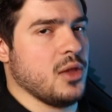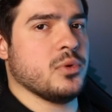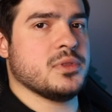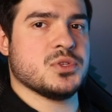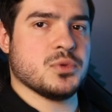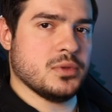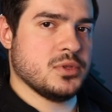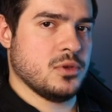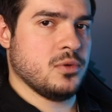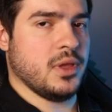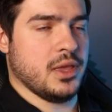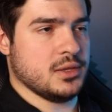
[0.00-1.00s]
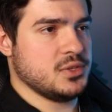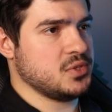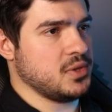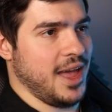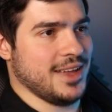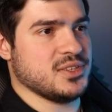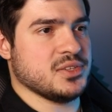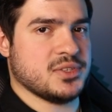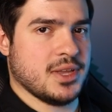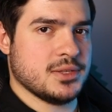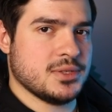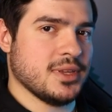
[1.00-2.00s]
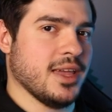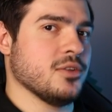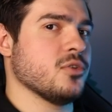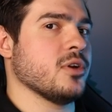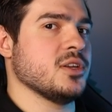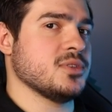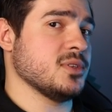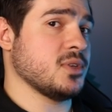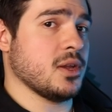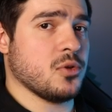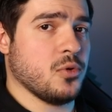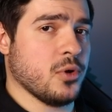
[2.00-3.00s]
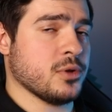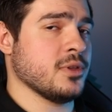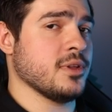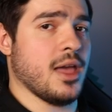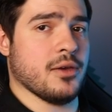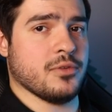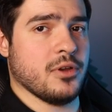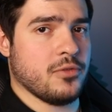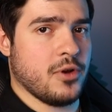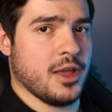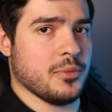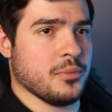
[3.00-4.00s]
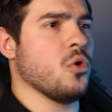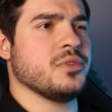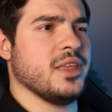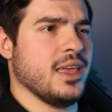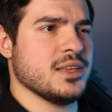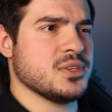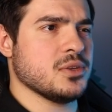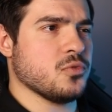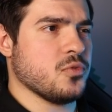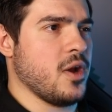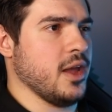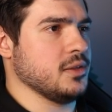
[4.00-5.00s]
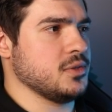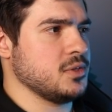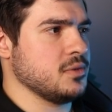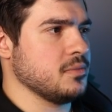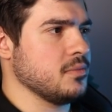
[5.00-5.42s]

And what this will do is, as it says, increase the z coordinate every frame. Only is it right?